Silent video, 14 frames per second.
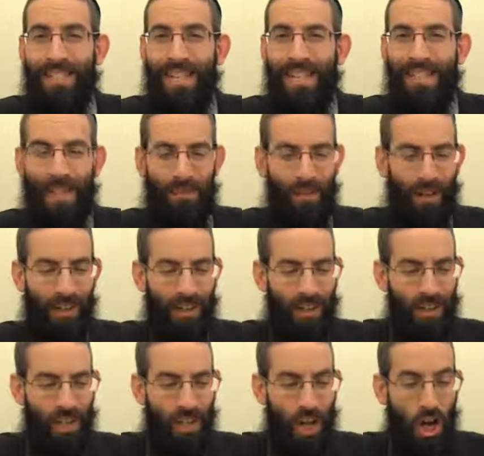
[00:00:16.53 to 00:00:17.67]
Says the Gemara,
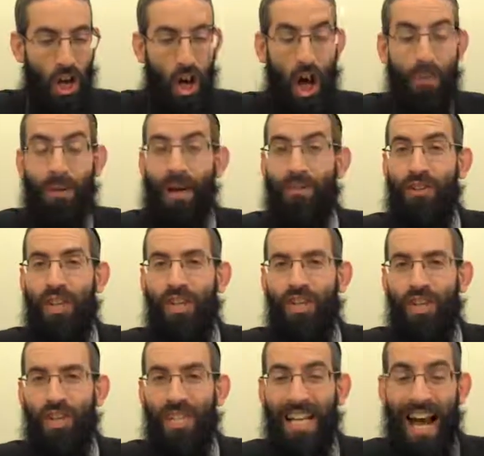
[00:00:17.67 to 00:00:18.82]
Amar Rav
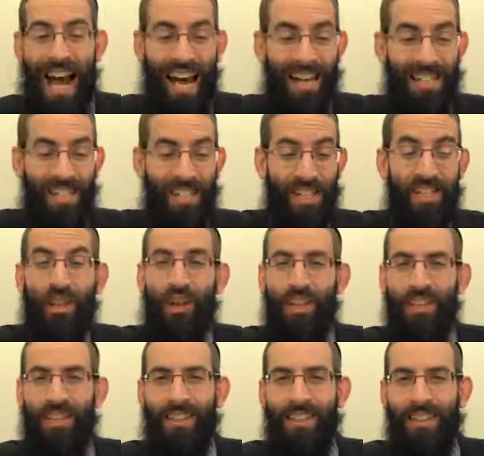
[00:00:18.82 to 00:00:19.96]
Sheshes,
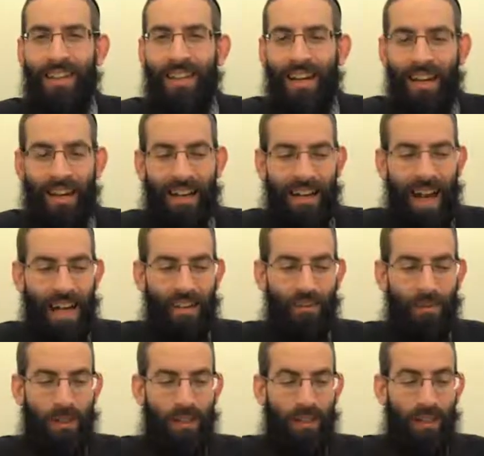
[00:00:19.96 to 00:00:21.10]
Achsenoi Chayev
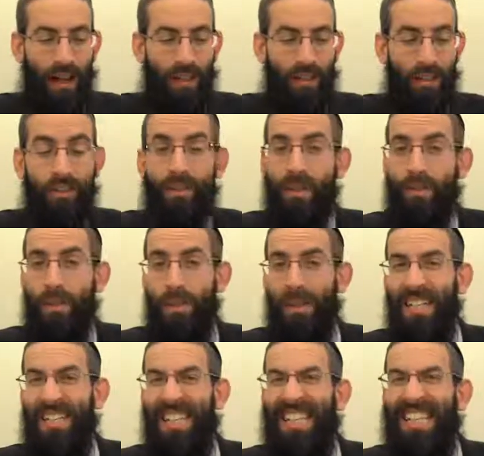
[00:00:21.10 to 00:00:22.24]
B'ner Chanukah. Even if somebody
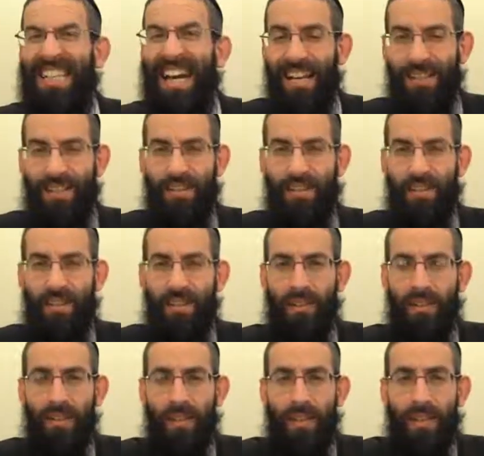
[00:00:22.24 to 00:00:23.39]
is a guest
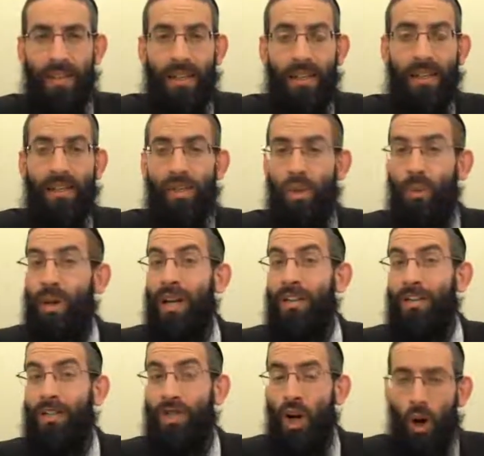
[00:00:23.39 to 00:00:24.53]
in someone
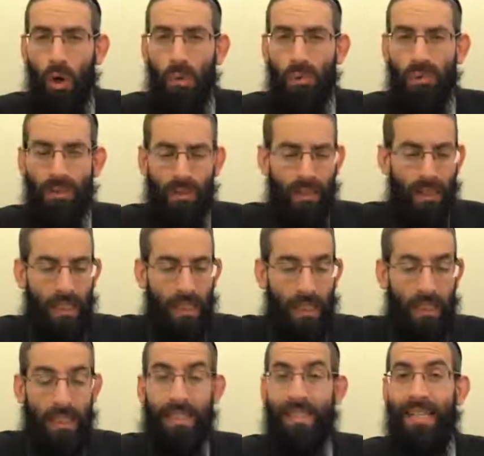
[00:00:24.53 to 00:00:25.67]
else's home,
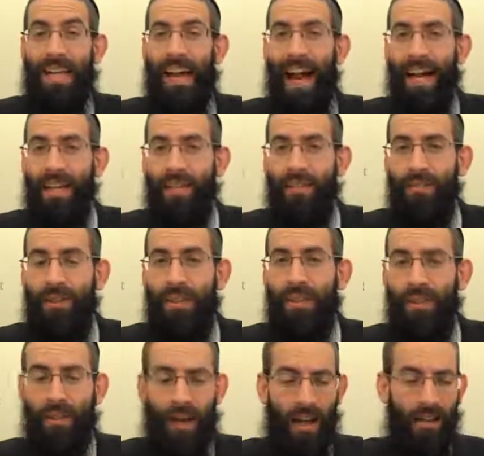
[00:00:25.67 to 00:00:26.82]
he is Chayev in
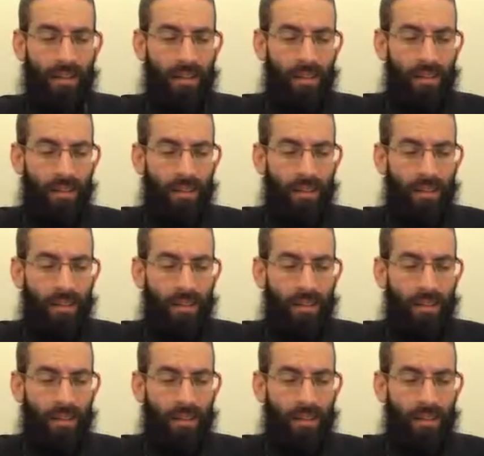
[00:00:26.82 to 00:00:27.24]
Ner Chanukah.